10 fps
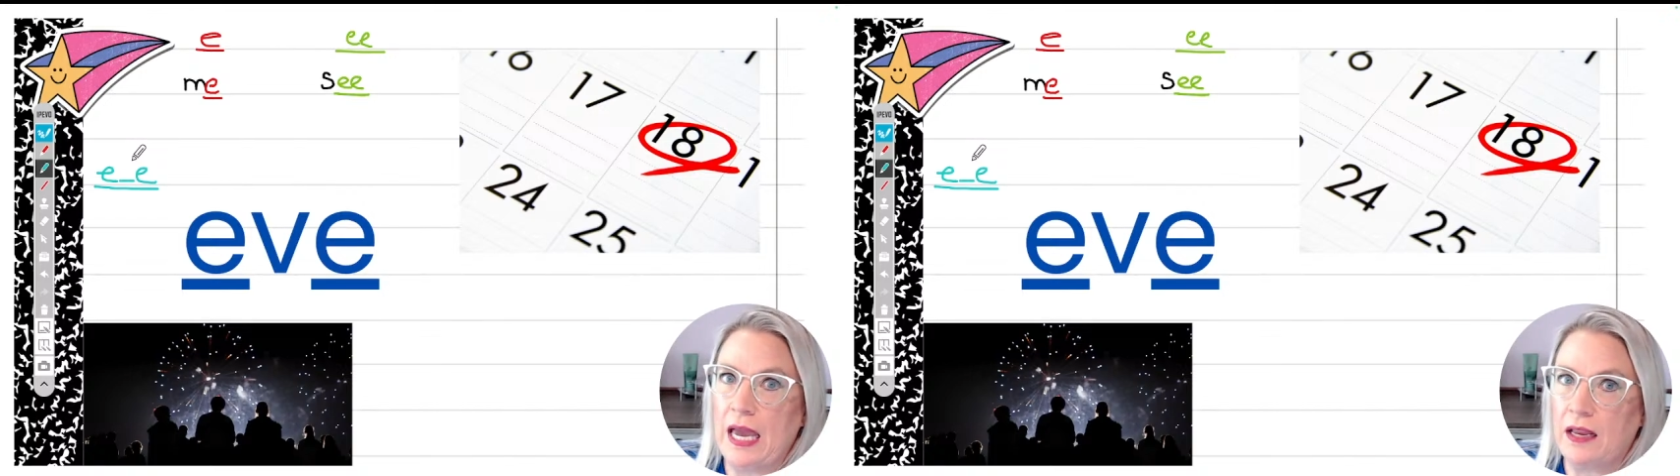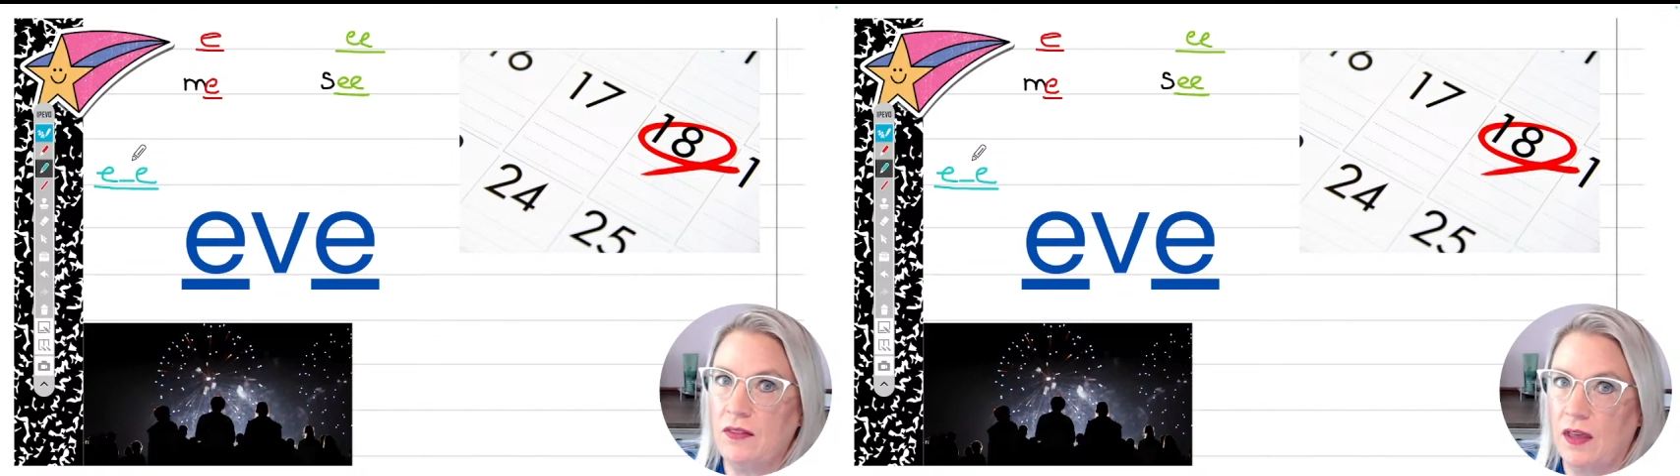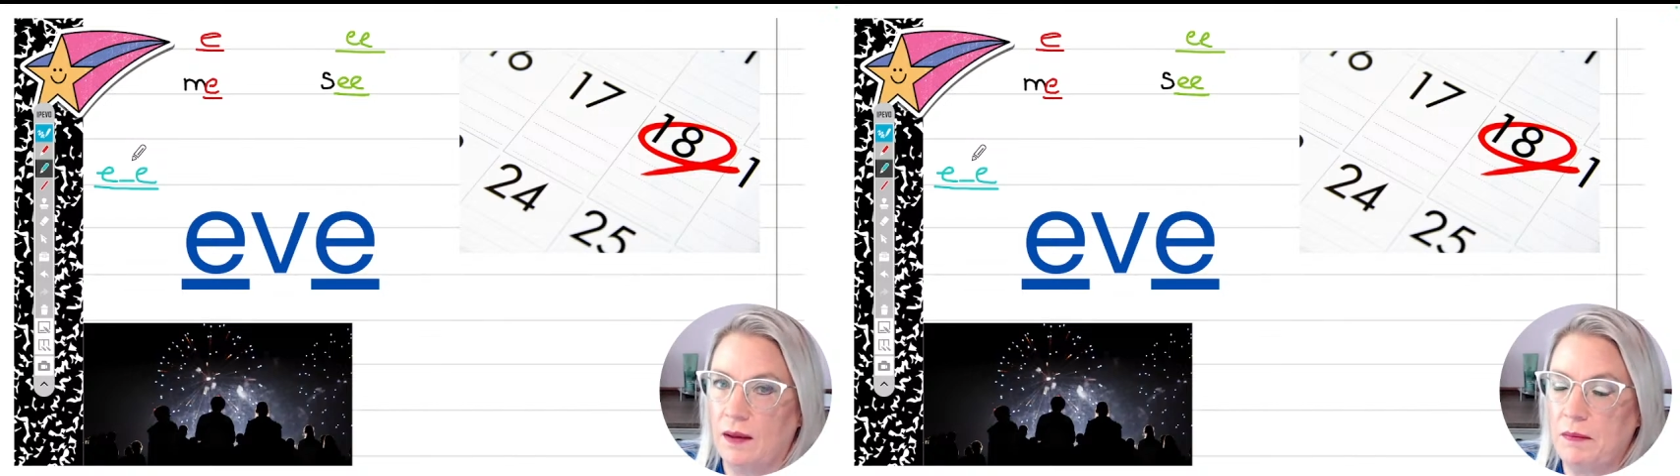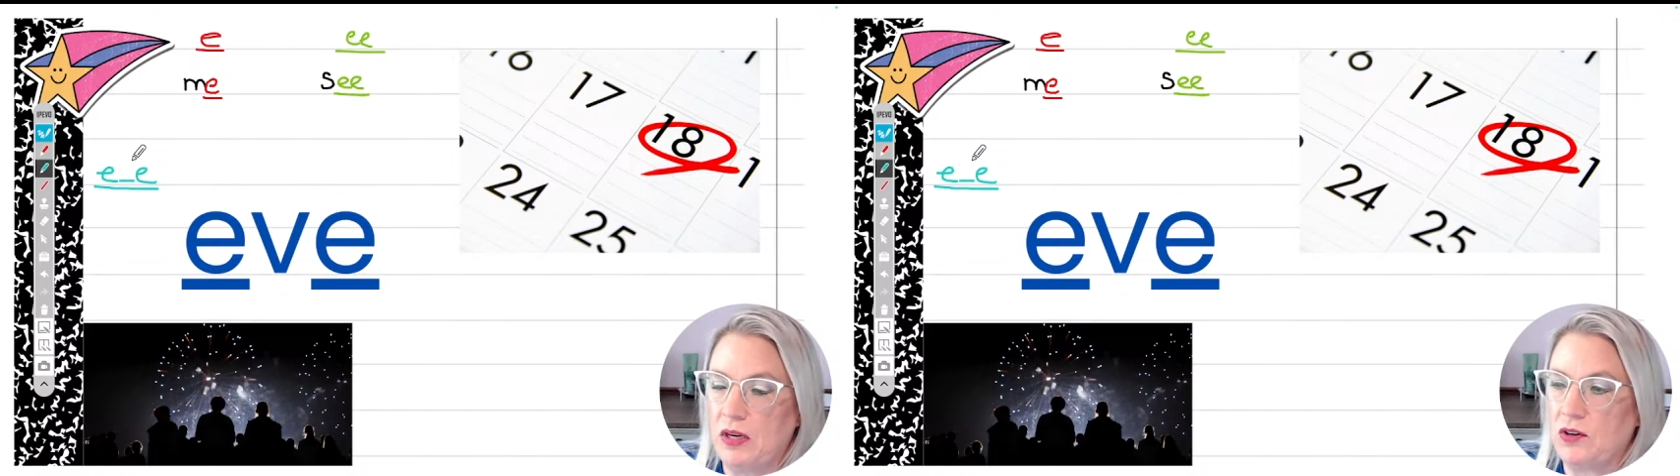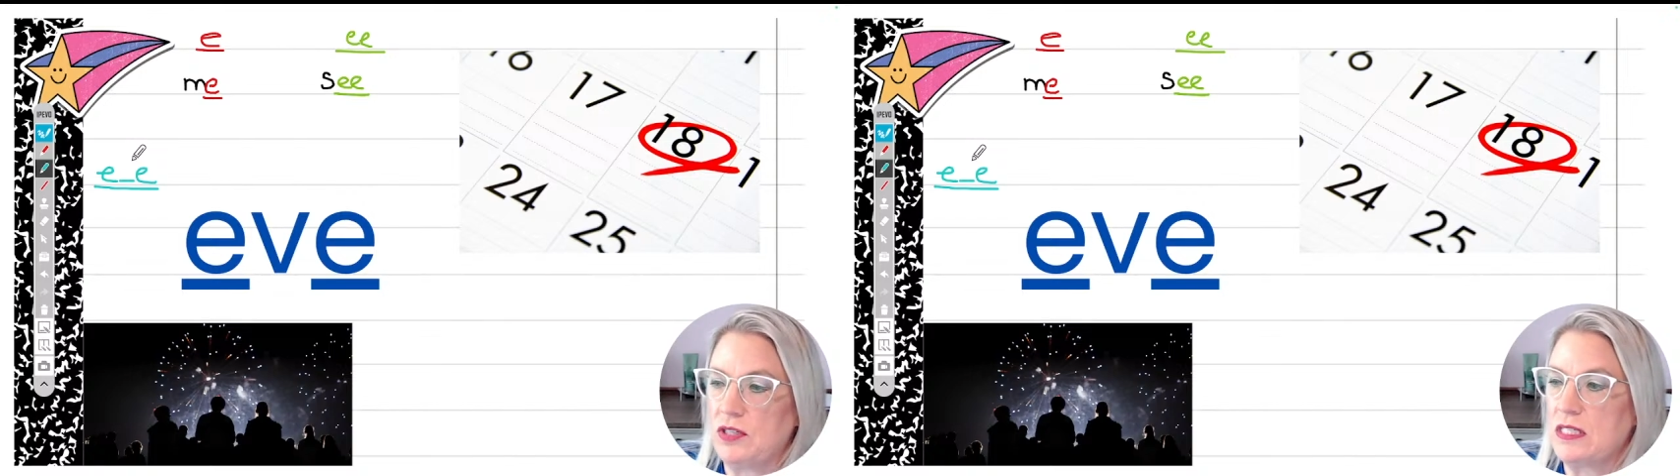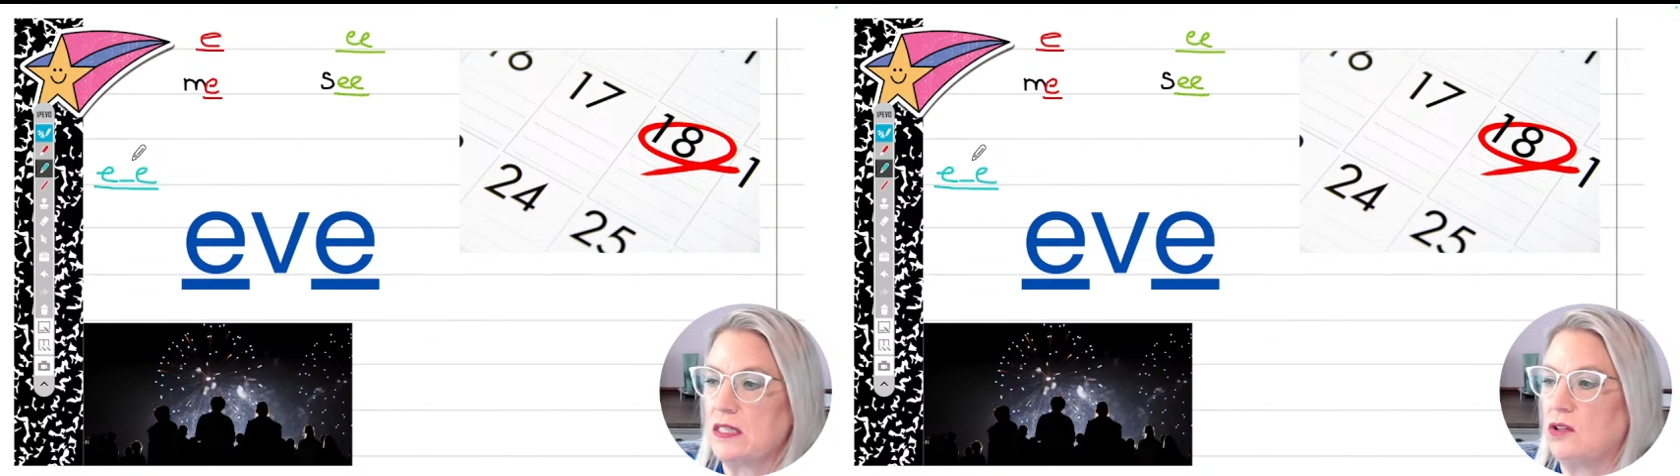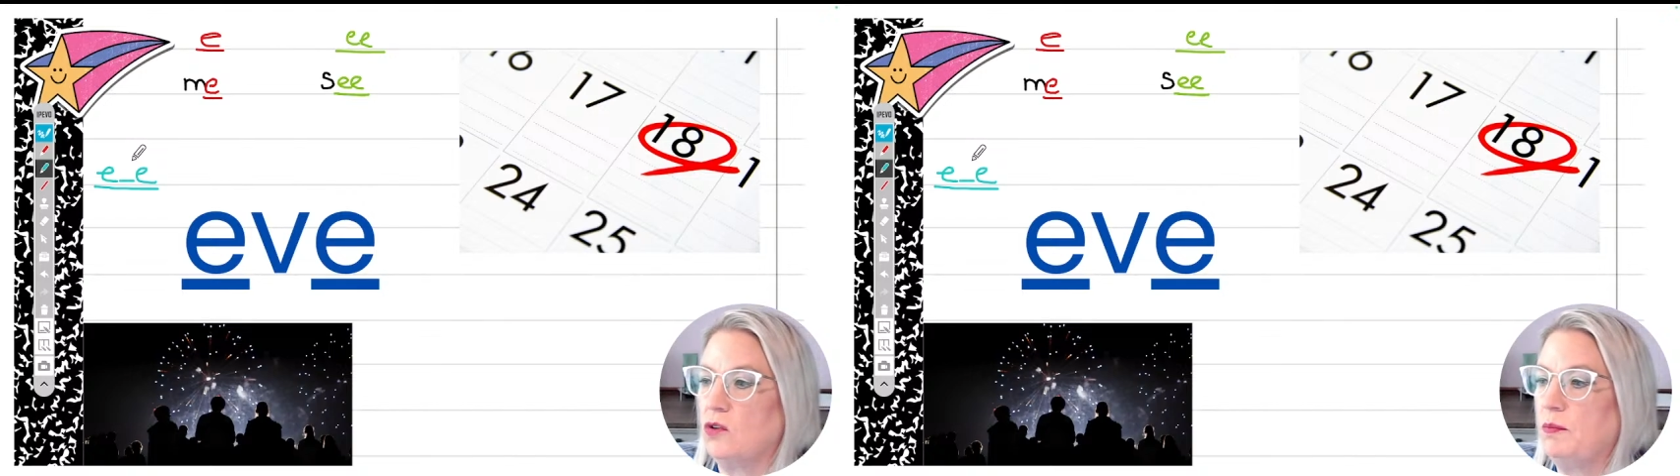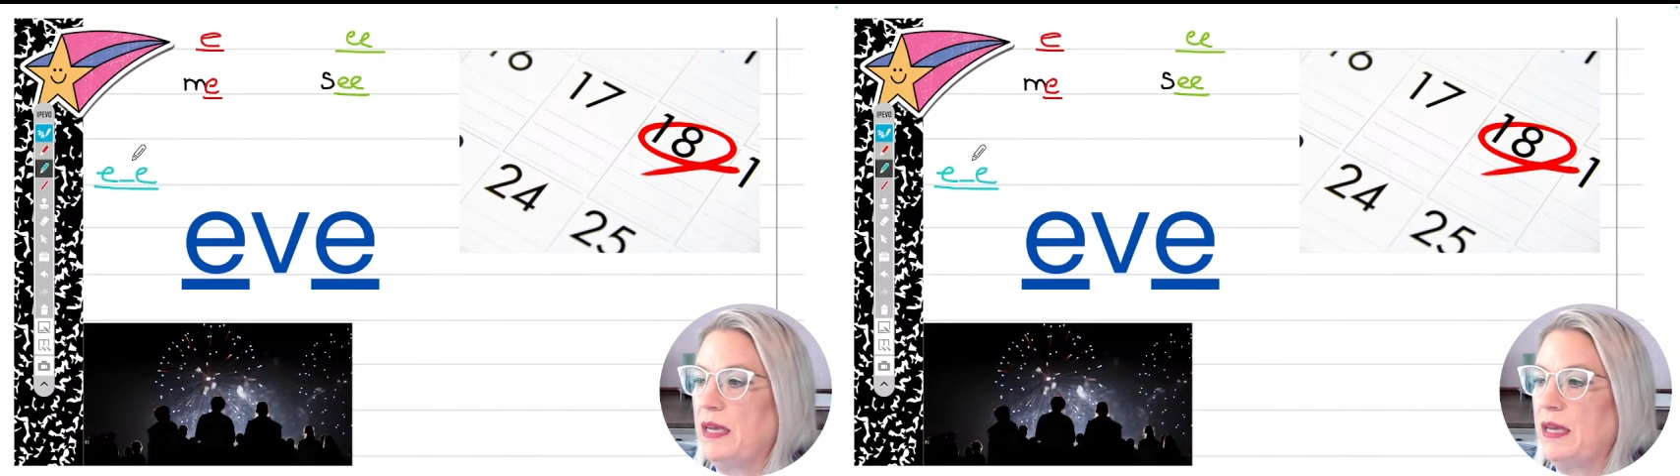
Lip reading: them here in just a little bit.